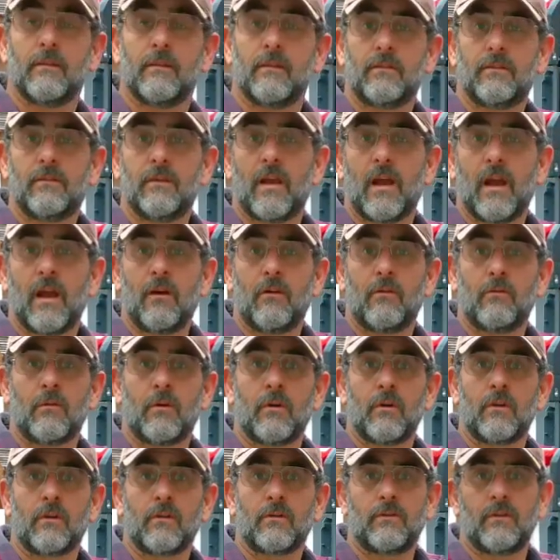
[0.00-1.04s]
see how it
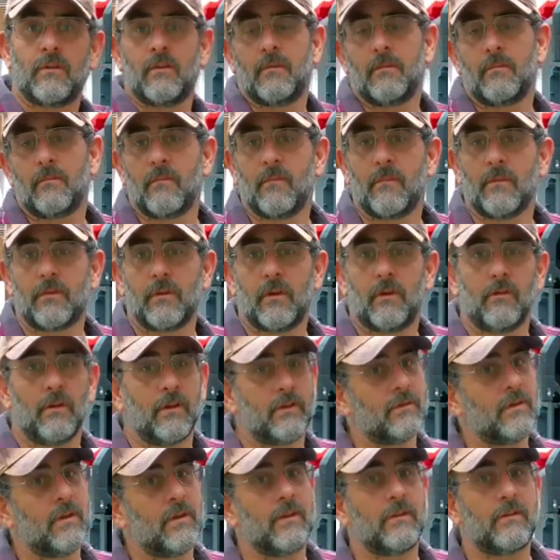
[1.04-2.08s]
works. So
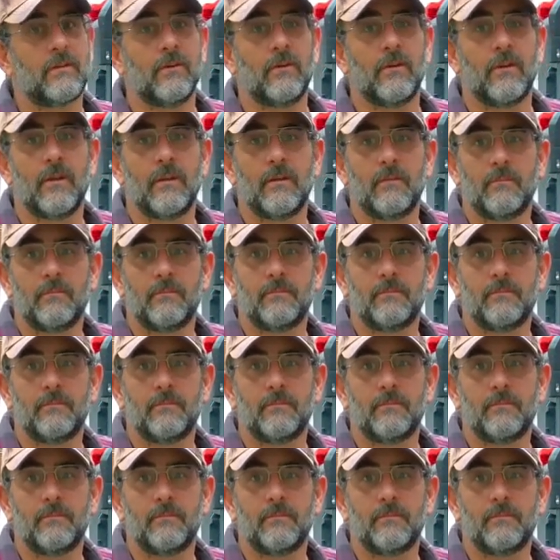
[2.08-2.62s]
let's get to it.